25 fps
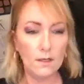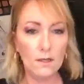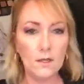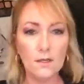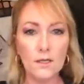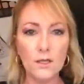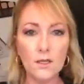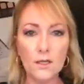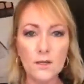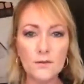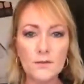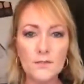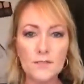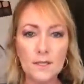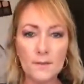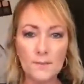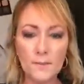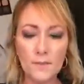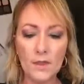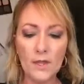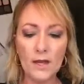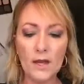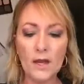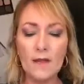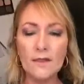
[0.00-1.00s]
You know
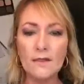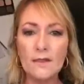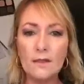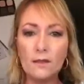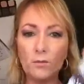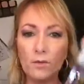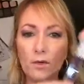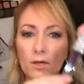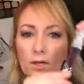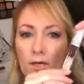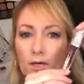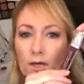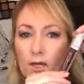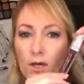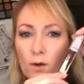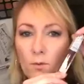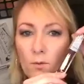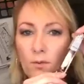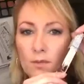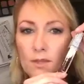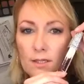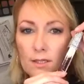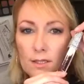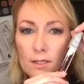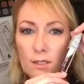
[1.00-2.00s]
something? I think we're going to go
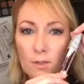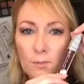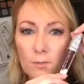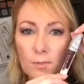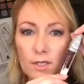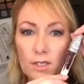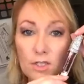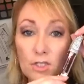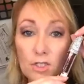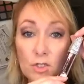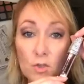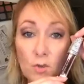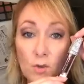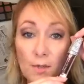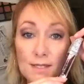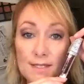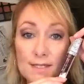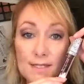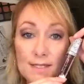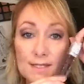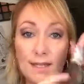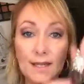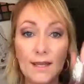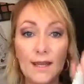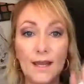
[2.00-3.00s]
with a little bit of joy
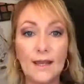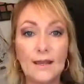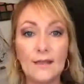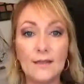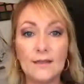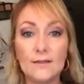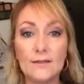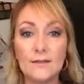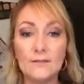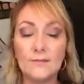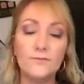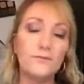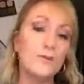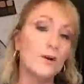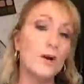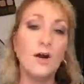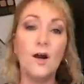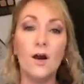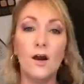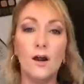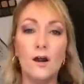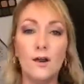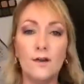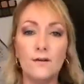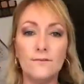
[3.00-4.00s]
today for
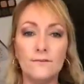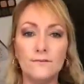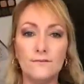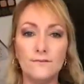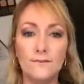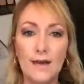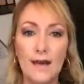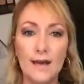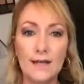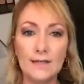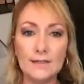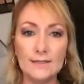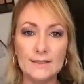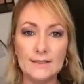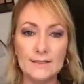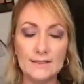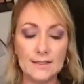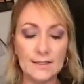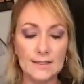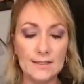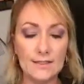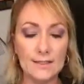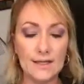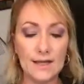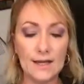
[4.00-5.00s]
our
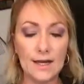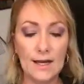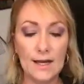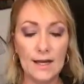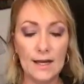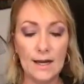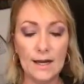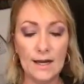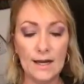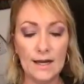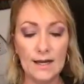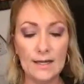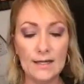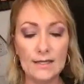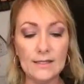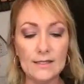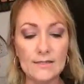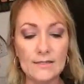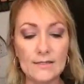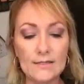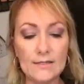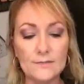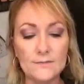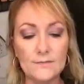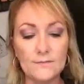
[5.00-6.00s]
violet
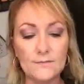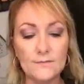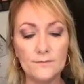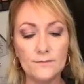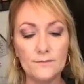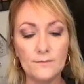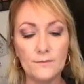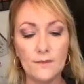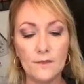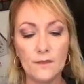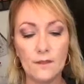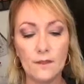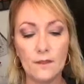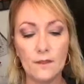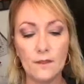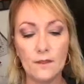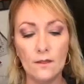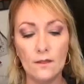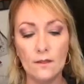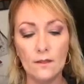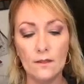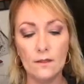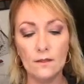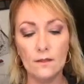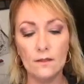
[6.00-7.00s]
eyes.
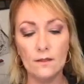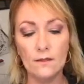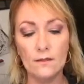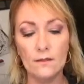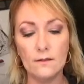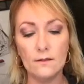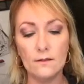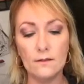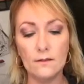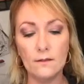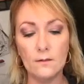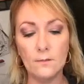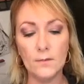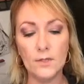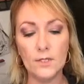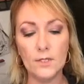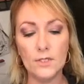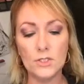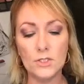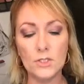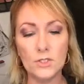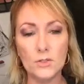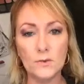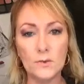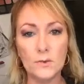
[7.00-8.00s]
A little bit
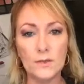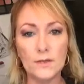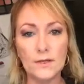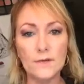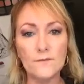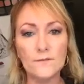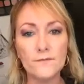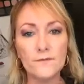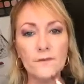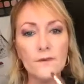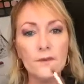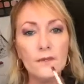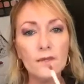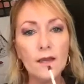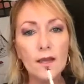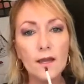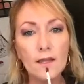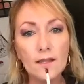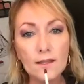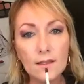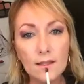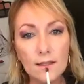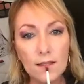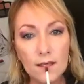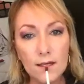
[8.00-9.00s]
of joy. I
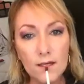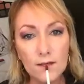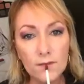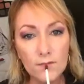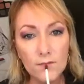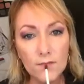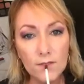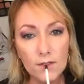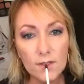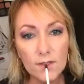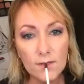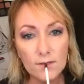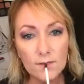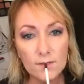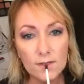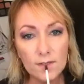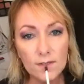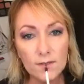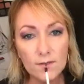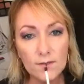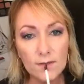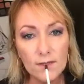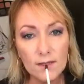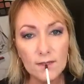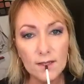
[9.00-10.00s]
love, love,
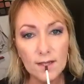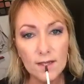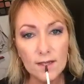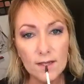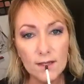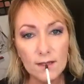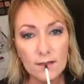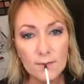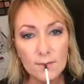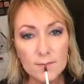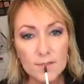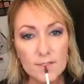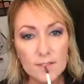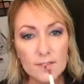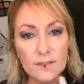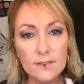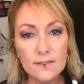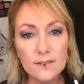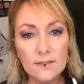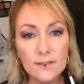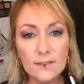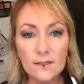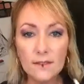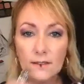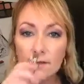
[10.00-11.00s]
love the names
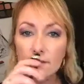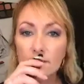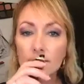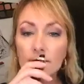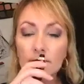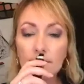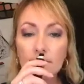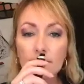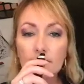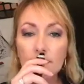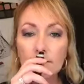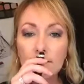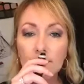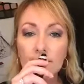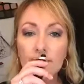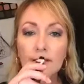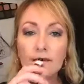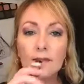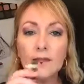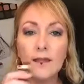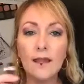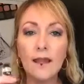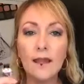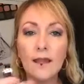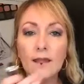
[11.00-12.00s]

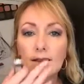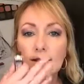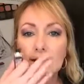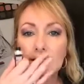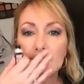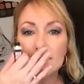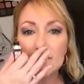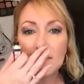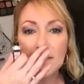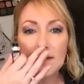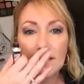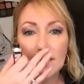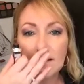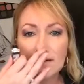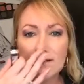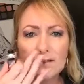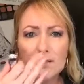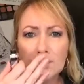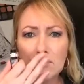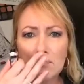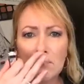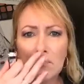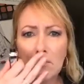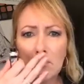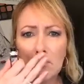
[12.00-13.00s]
and the smells
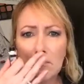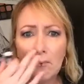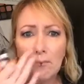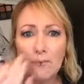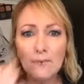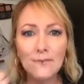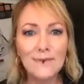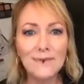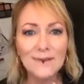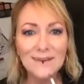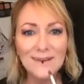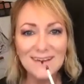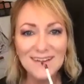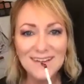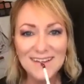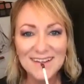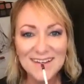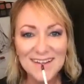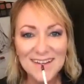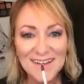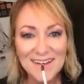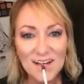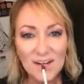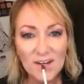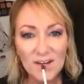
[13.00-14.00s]

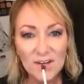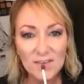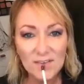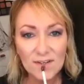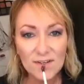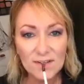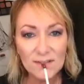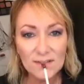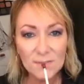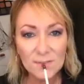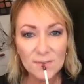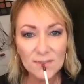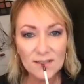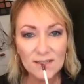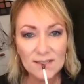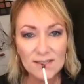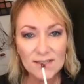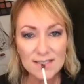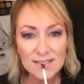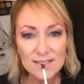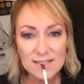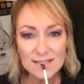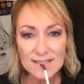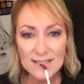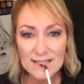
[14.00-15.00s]
of our lip
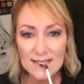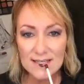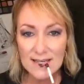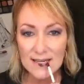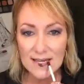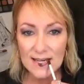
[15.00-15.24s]
glosses.